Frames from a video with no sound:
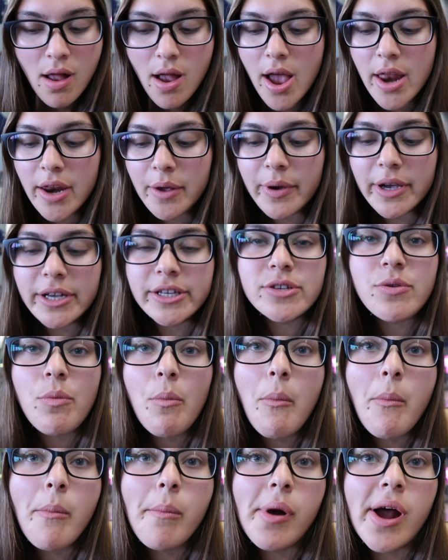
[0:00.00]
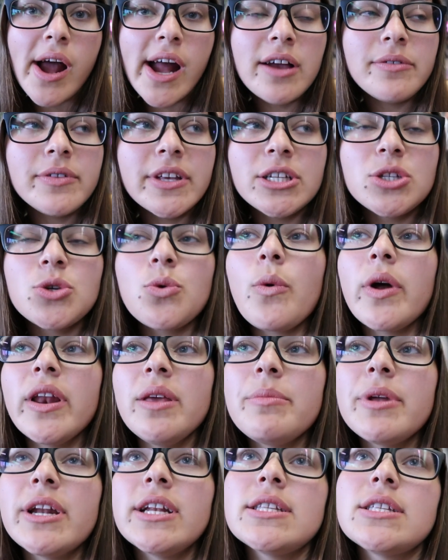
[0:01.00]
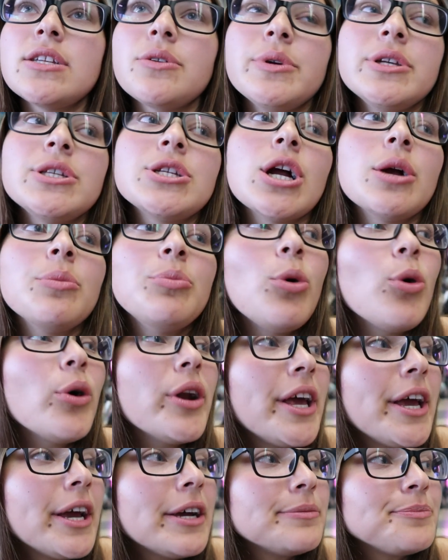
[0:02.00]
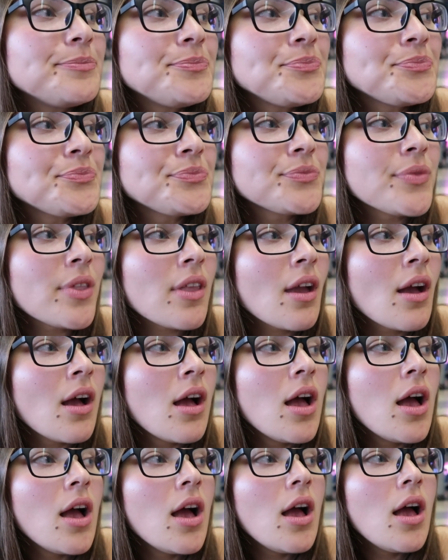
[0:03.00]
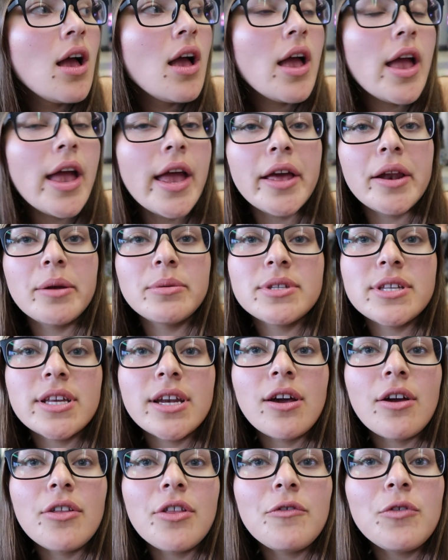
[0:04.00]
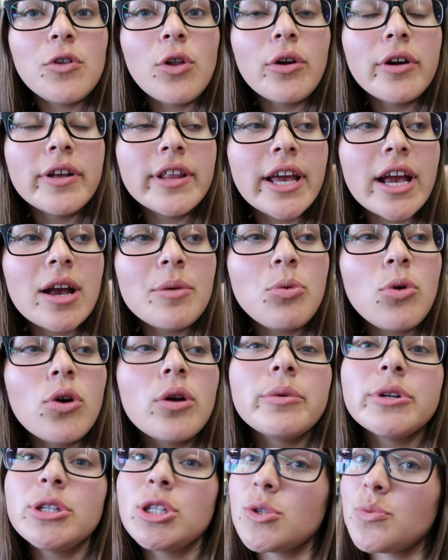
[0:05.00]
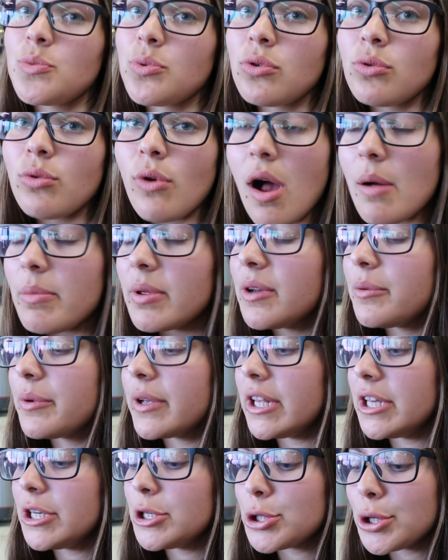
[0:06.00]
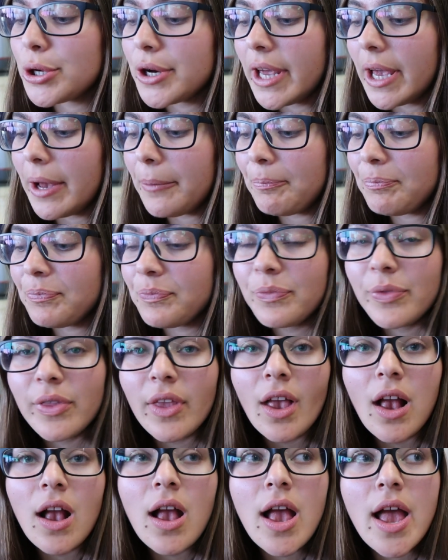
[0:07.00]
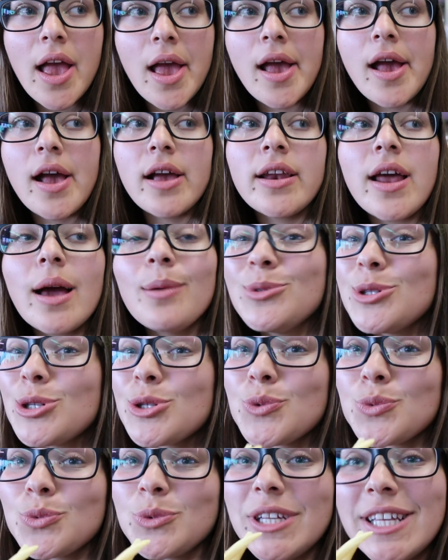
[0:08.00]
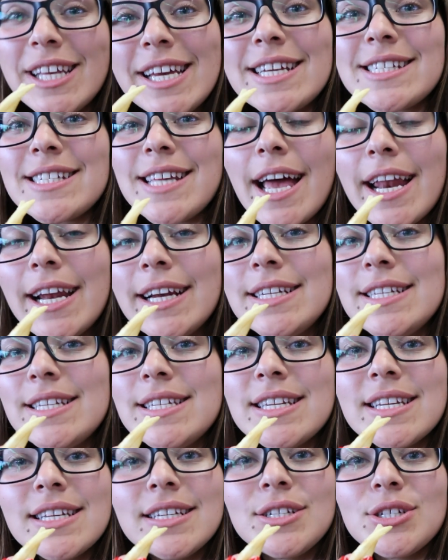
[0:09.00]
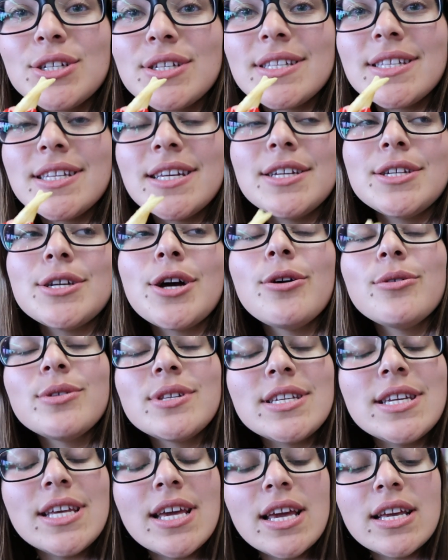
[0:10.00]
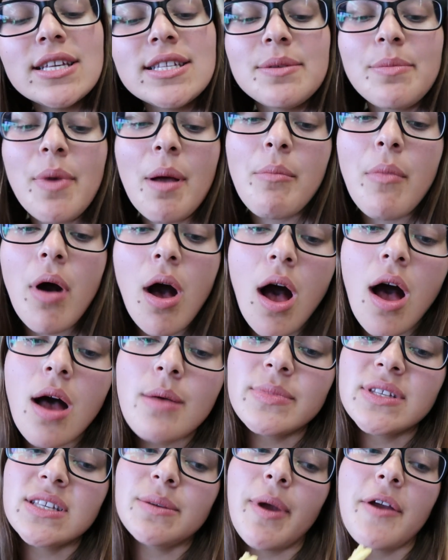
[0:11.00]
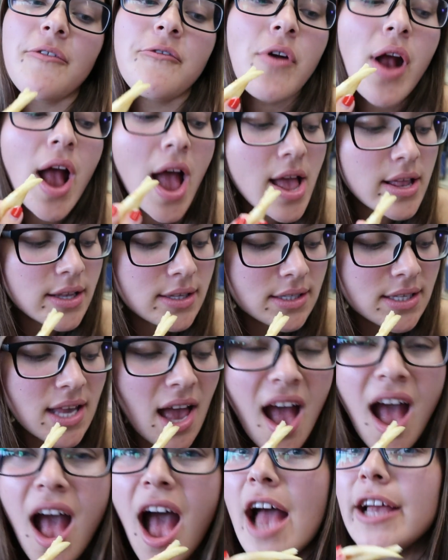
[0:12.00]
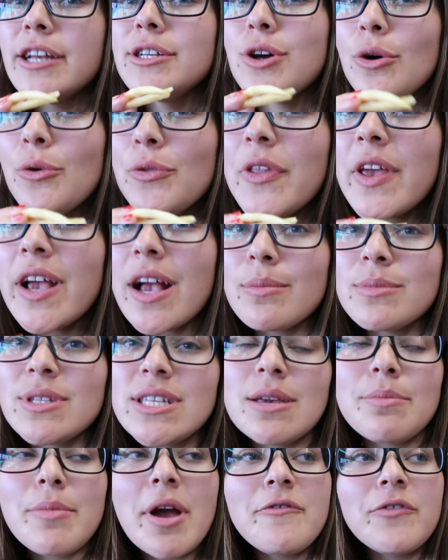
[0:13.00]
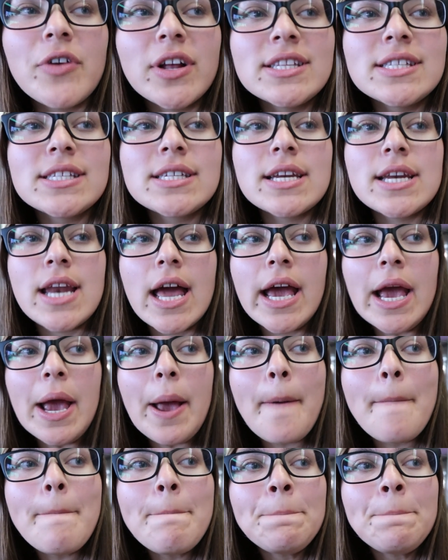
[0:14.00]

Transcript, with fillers: anyways, I have like twenty minutes till we start boarding, and I'm sitting on the floor in the airport, which is probably really dirty, and I'm just really excited to just see Toasty, see my mom, see my friends. I don't think I'm seeing my friends tonight